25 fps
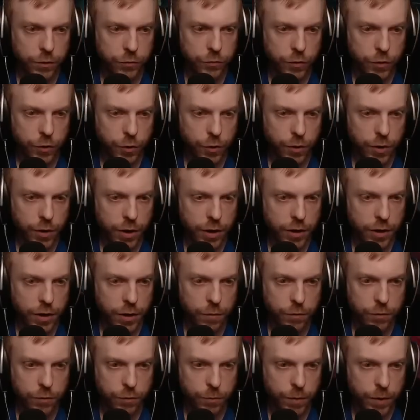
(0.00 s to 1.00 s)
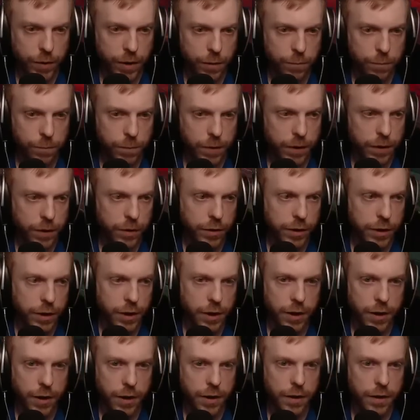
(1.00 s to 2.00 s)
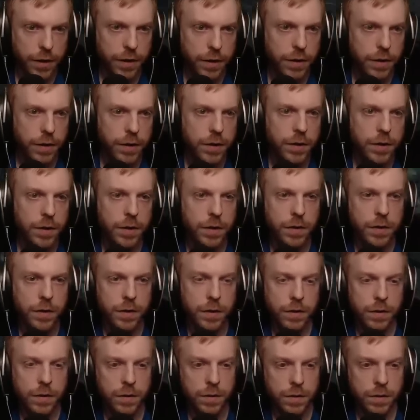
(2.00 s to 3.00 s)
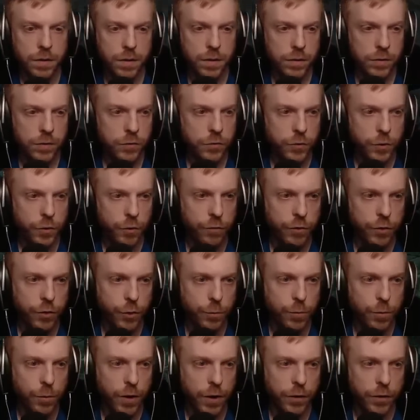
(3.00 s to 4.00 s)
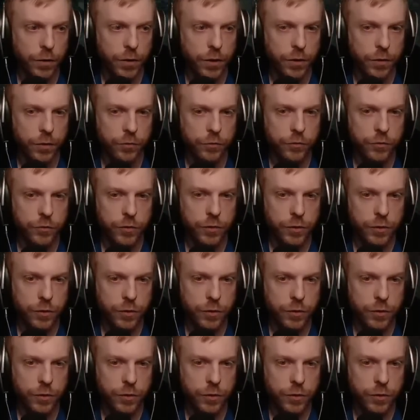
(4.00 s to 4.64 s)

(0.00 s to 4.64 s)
so. I think I'm going to play that here. See if we loop around this.